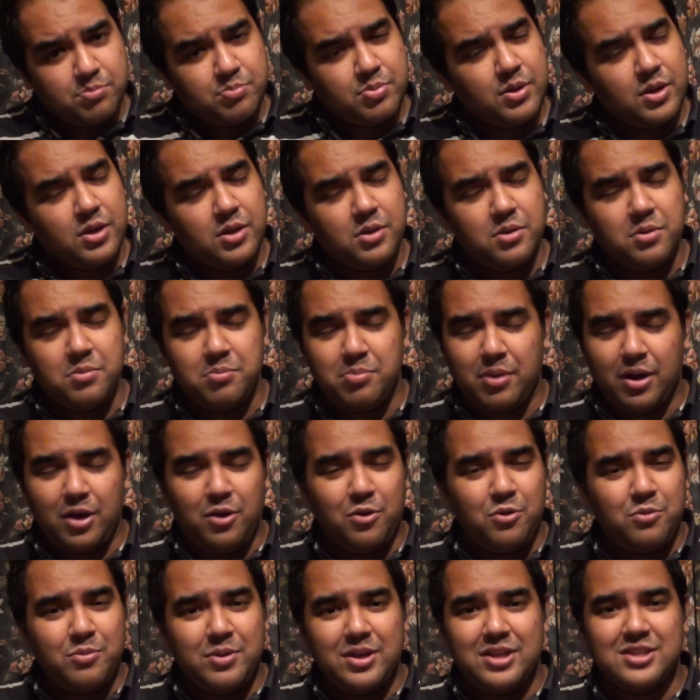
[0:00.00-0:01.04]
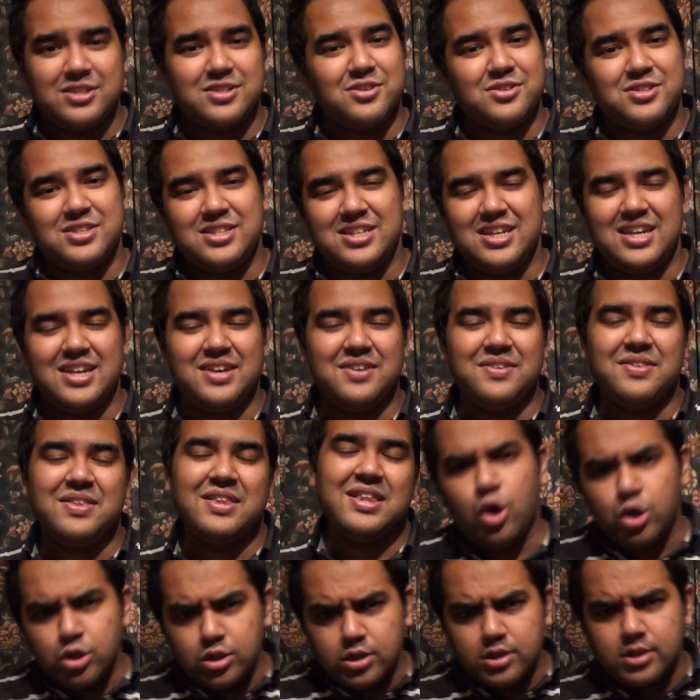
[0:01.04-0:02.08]
by all means go see it.
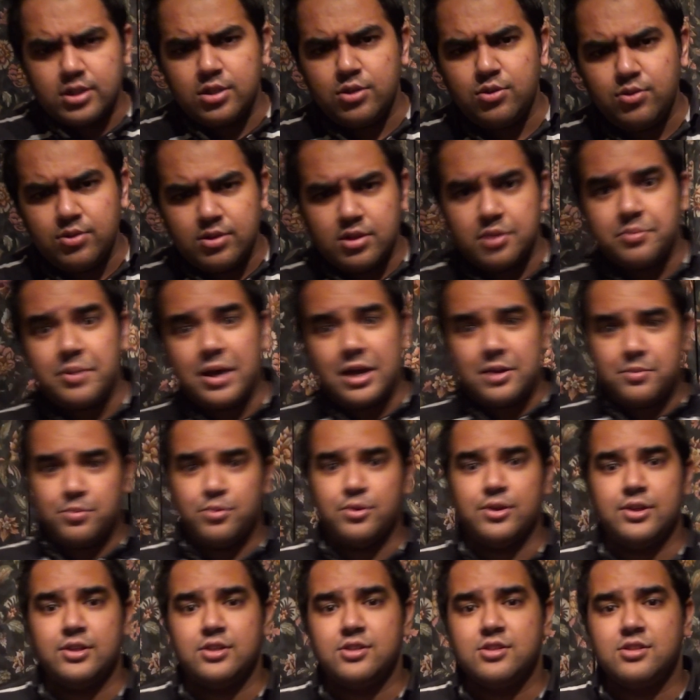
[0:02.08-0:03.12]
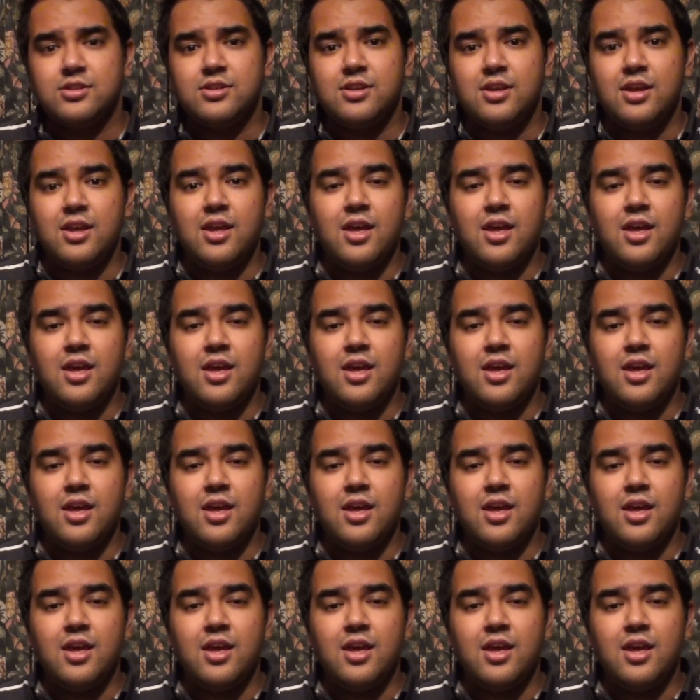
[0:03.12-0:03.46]
On to the bad points.